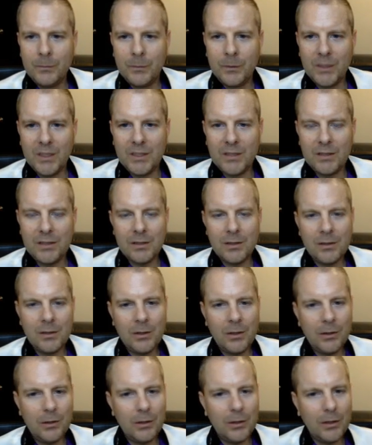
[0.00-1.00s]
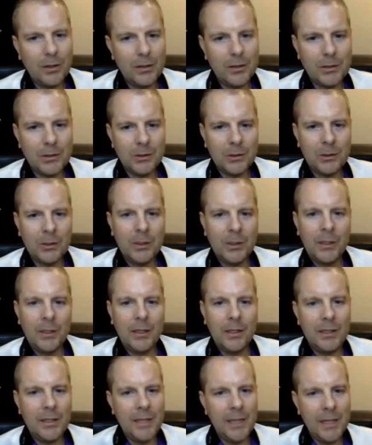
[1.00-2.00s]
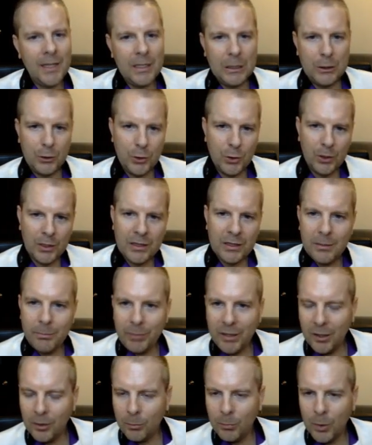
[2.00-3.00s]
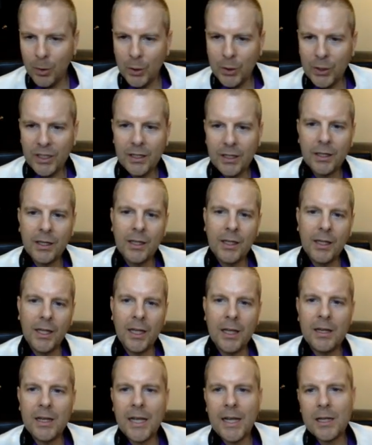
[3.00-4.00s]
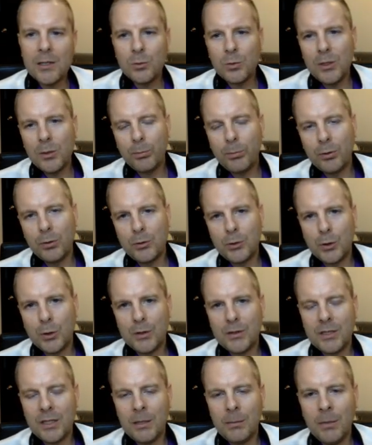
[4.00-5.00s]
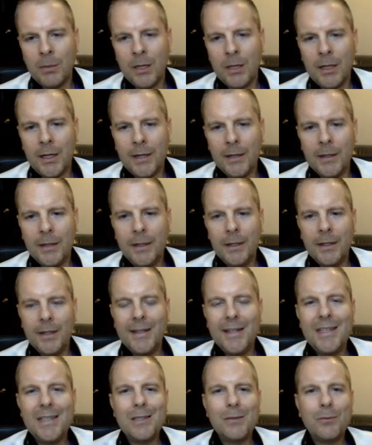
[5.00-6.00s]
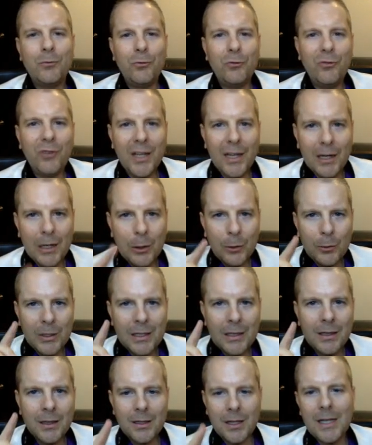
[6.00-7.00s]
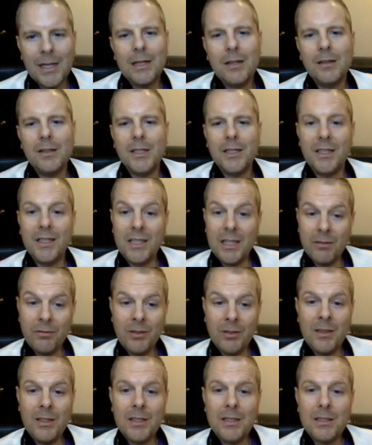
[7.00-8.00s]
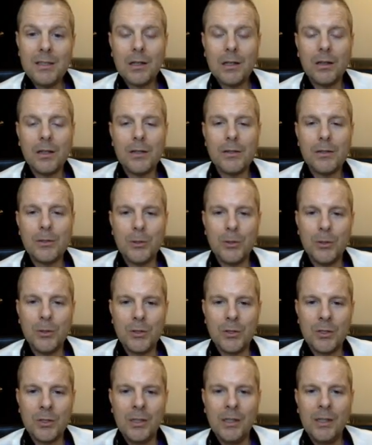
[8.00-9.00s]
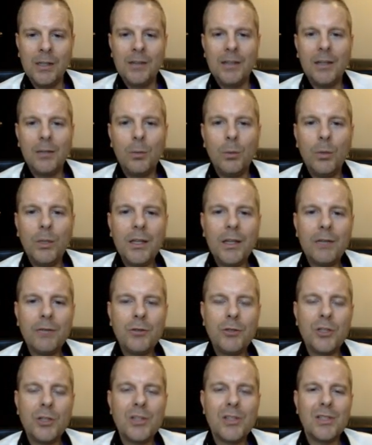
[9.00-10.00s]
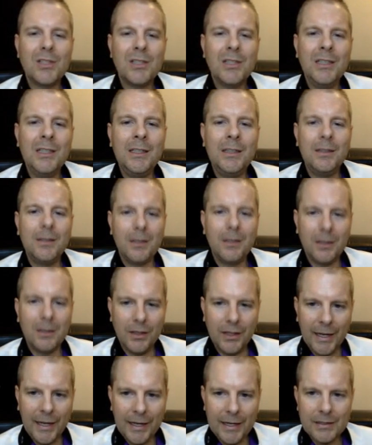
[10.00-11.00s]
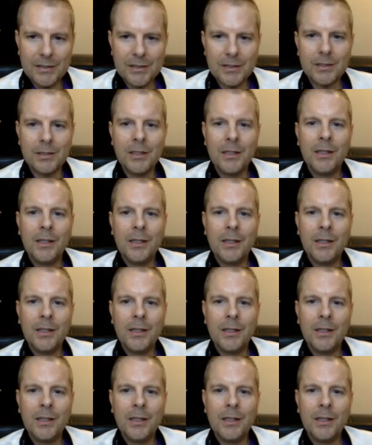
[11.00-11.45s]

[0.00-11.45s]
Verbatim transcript: This is another cluster, again, during the bear market and as we approach all-time high. It's very likely, given these clusters, that we have just seen the last,